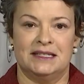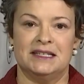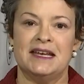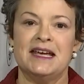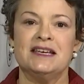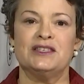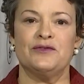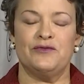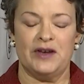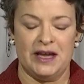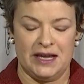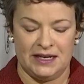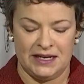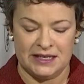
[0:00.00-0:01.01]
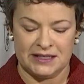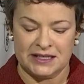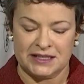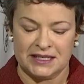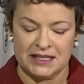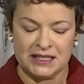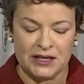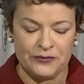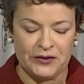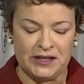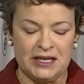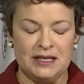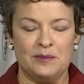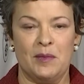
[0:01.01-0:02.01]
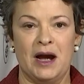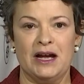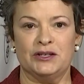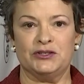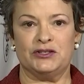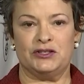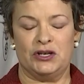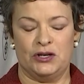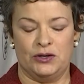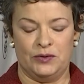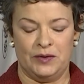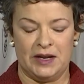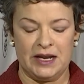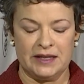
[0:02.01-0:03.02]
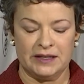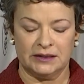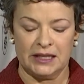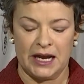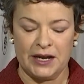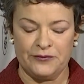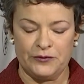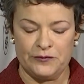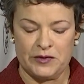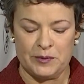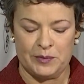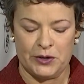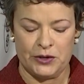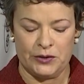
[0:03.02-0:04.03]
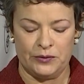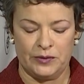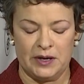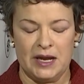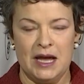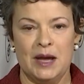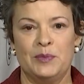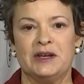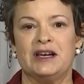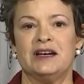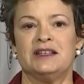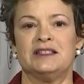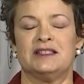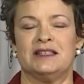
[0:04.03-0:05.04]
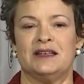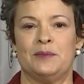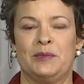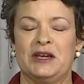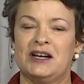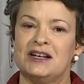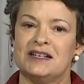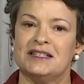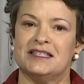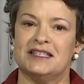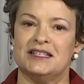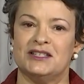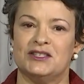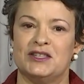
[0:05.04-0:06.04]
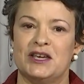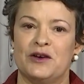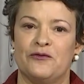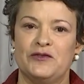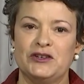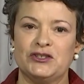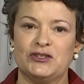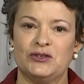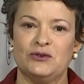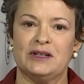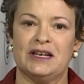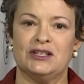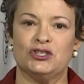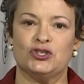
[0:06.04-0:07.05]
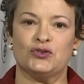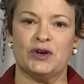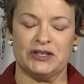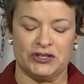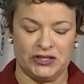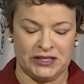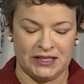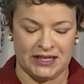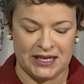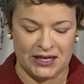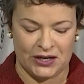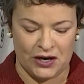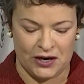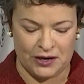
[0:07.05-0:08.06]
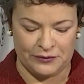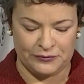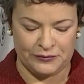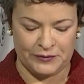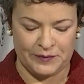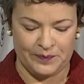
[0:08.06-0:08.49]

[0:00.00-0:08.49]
Today's event is a significant milestone in the life of the boat because, it is the official construction kickoff.